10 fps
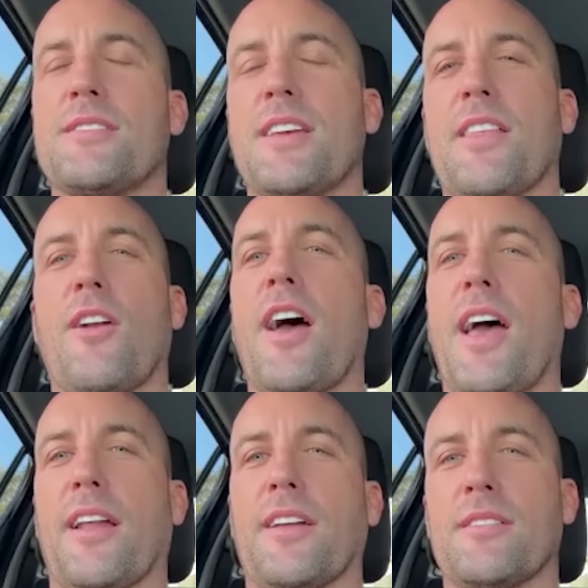see that I
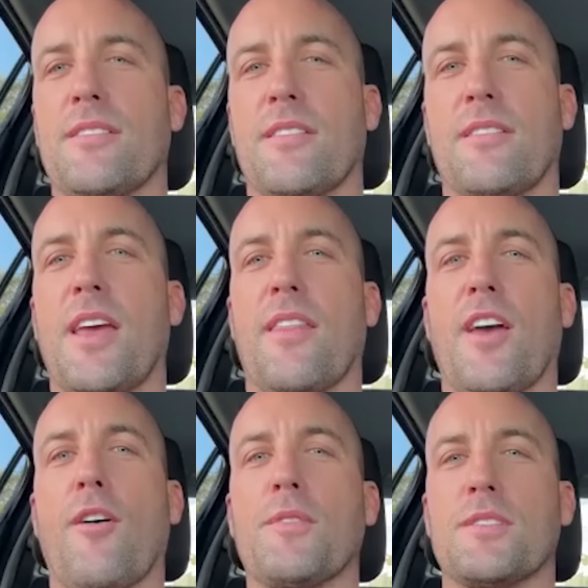had it. And yeah,
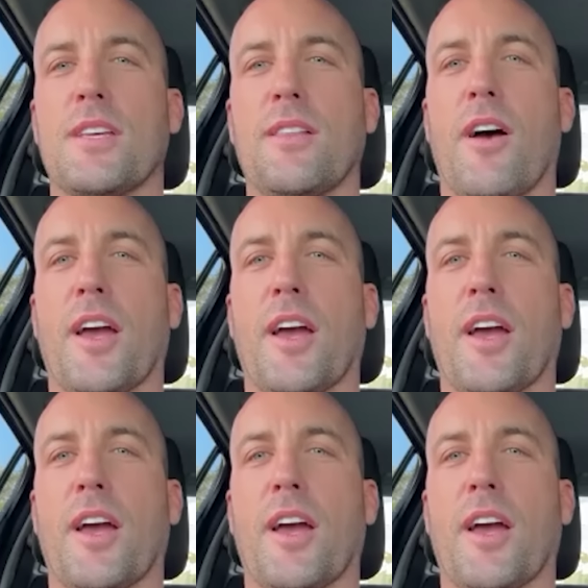they obviously